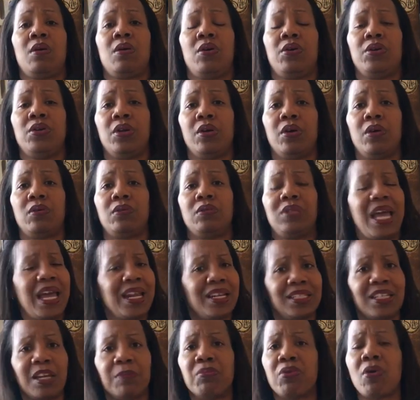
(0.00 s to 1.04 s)
You know, that is
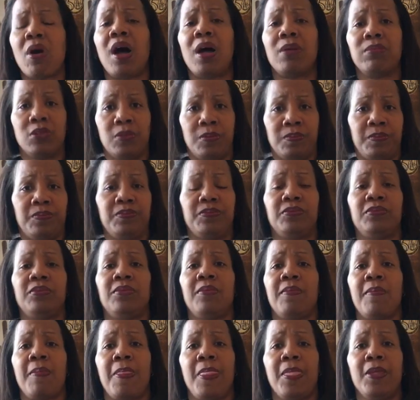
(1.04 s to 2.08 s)
a problem
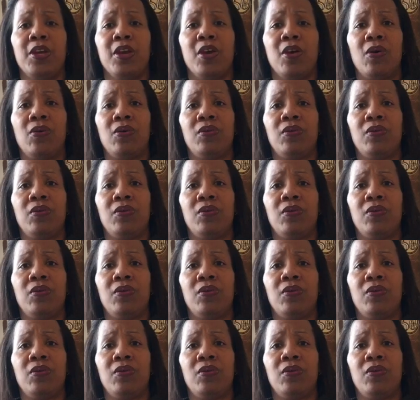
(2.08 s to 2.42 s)
you know.